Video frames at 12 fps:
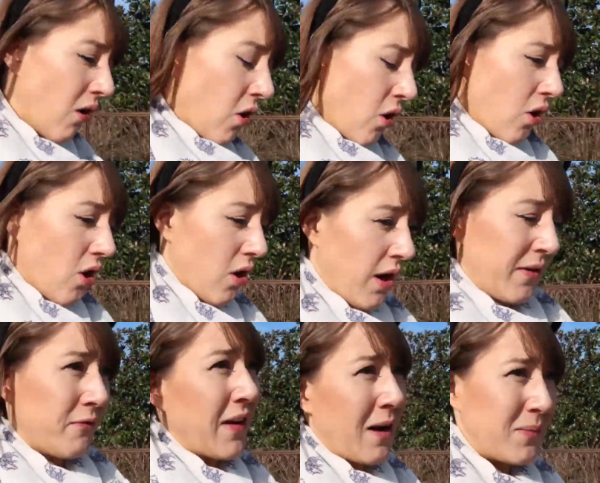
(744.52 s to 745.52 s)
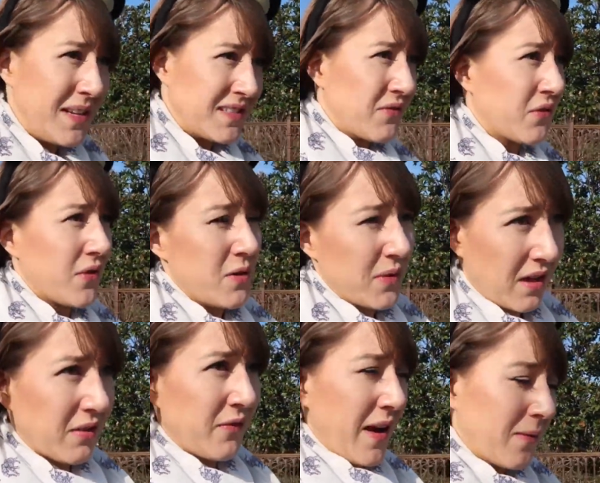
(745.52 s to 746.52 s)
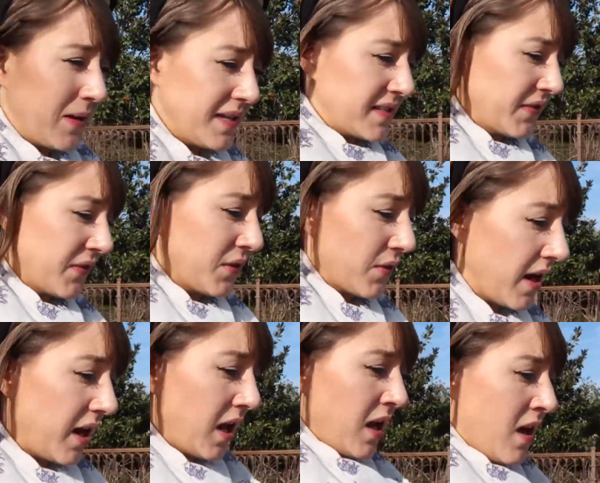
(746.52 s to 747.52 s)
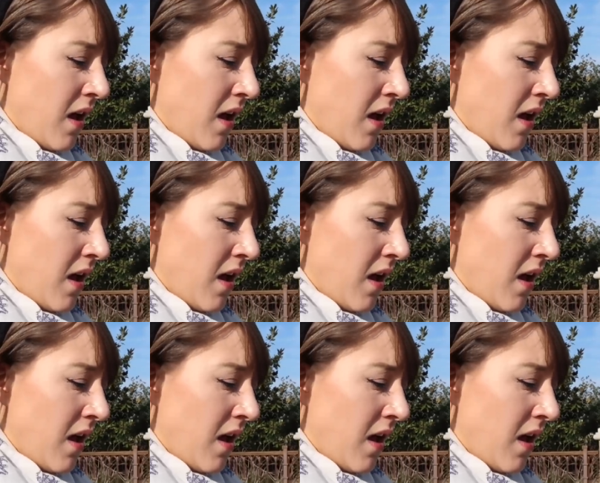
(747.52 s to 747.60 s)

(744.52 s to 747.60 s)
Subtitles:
or families of 3 with other families of 3.